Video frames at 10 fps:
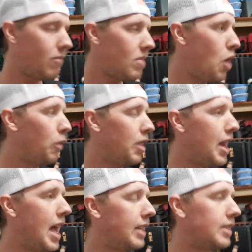over the
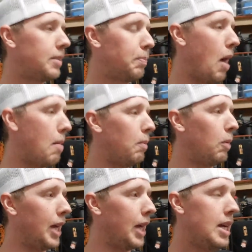next
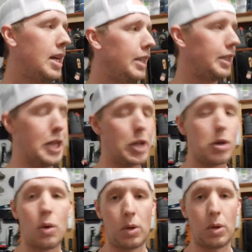probably
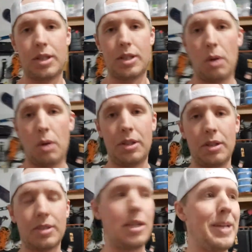year or so. So you'll
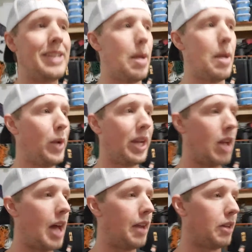see me demoing a
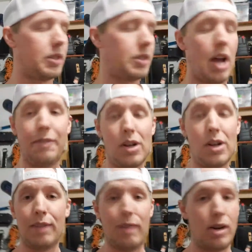lot of their stuff, and I'll
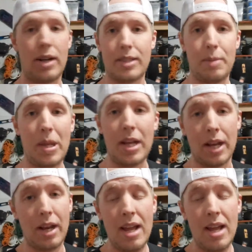give an honest
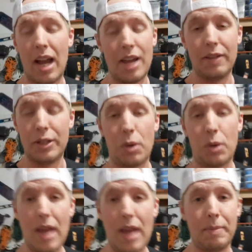opinion. I even told
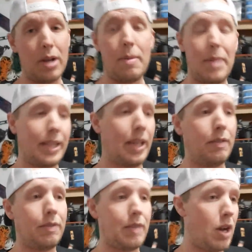them, I'm going to
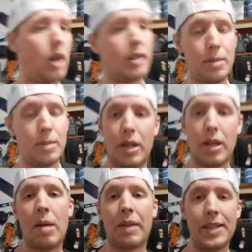give an honest opinion
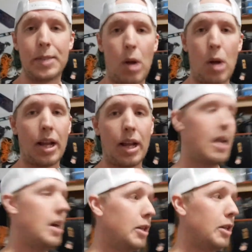about these products.
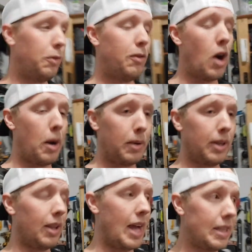So far, I
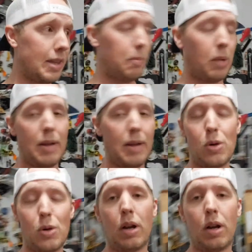really like them, but I
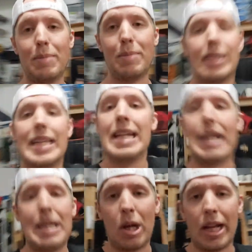don't want to mislead
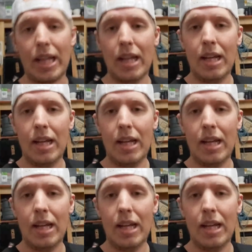anybody